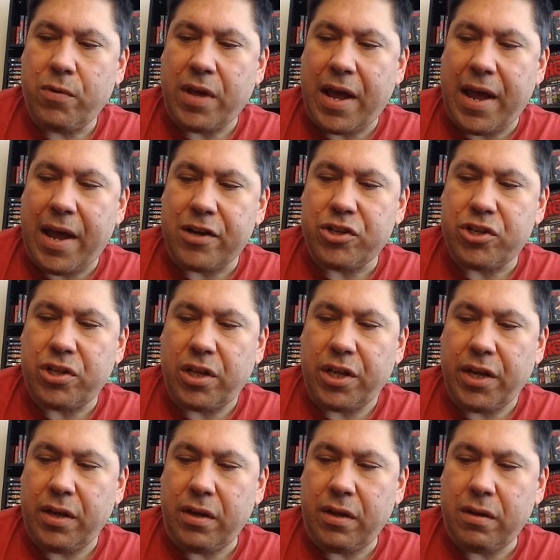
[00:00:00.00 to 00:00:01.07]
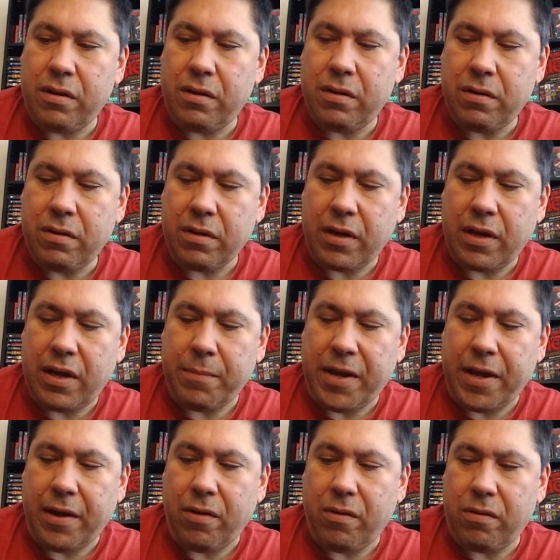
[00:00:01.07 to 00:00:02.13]
actually came
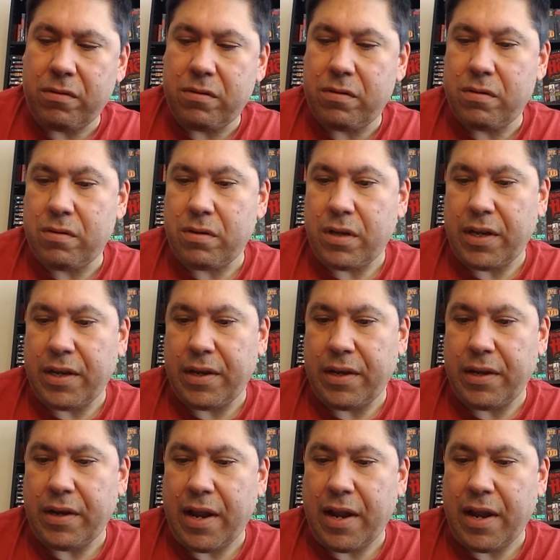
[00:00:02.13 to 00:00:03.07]
out in